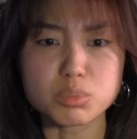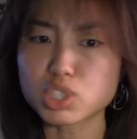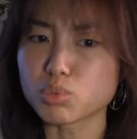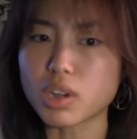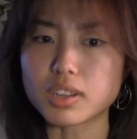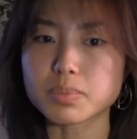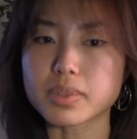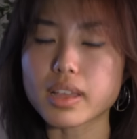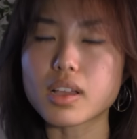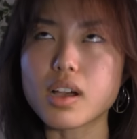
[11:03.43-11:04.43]
Suit,
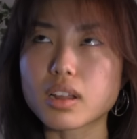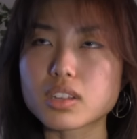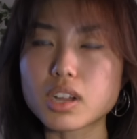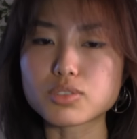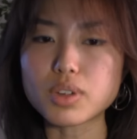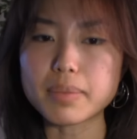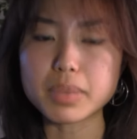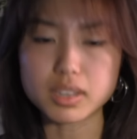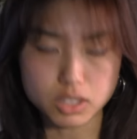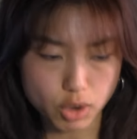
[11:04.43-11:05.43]

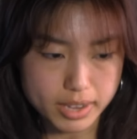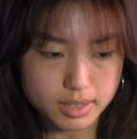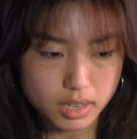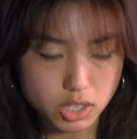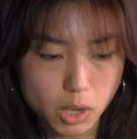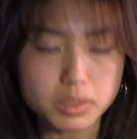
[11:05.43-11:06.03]
Cosplay Dress, Adult